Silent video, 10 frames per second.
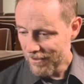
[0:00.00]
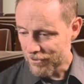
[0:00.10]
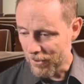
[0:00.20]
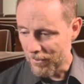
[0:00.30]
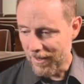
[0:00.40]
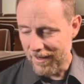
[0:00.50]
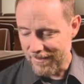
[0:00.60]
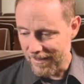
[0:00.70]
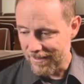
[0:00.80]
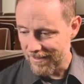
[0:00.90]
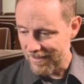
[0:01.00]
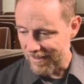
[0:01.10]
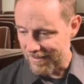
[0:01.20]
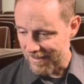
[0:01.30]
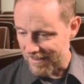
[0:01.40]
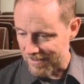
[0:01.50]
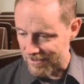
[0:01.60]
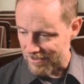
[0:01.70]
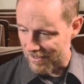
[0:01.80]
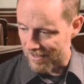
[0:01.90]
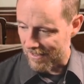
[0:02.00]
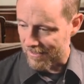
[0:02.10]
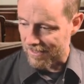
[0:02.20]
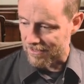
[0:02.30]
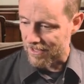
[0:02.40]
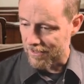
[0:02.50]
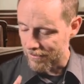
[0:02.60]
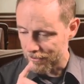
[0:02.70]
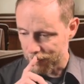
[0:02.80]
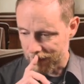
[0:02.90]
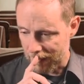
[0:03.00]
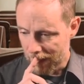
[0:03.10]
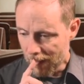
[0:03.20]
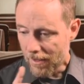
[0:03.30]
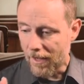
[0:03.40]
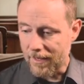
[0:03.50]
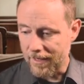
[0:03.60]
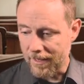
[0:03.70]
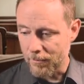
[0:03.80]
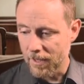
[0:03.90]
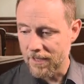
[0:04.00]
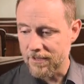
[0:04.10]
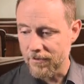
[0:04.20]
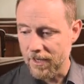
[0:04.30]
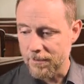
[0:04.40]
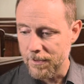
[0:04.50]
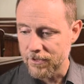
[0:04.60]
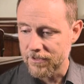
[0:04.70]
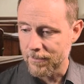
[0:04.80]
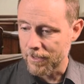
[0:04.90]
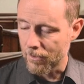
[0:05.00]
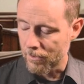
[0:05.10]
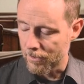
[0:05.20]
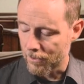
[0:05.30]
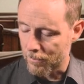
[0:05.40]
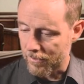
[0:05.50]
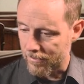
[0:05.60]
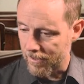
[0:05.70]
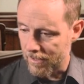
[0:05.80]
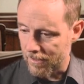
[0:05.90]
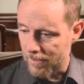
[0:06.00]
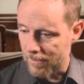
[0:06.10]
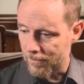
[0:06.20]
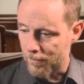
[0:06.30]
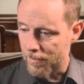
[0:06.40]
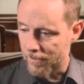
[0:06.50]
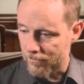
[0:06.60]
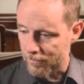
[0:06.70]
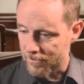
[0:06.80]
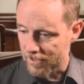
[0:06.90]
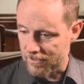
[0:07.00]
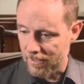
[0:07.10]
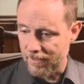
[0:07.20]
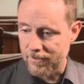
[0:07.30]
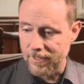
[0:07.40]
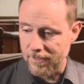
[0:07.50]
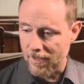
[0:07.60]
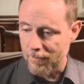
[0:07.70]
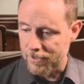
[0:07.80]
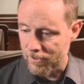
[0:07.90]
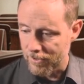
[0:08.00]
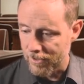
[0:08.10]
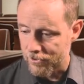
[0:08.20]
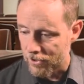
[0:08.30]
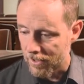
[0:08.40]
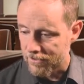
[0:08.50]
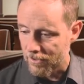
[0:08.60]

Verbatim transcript: So I think I think that's uh, I think that's kind of interesting, I, and I realized I forgot to mention something earlier with the uh, the bit from six eleven in the commentary on John.